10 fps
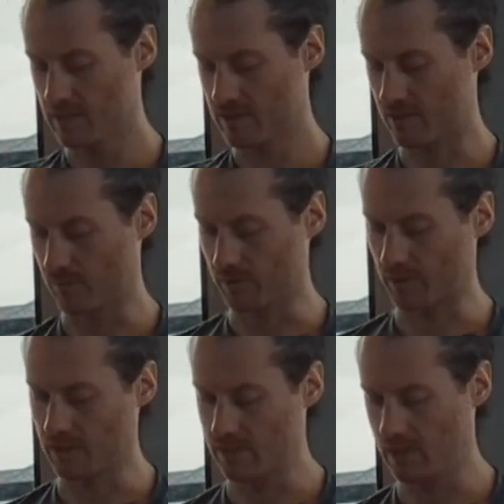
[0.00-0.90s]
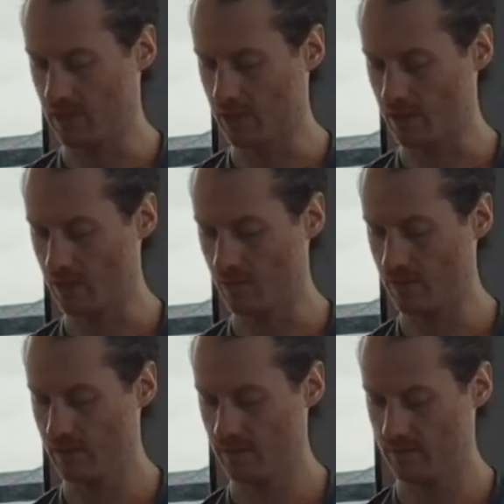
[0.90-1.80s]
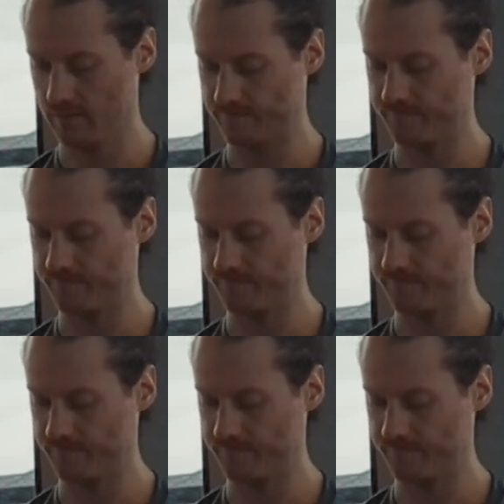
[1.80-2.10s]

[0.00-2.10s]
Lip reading: So we'll continue to go here.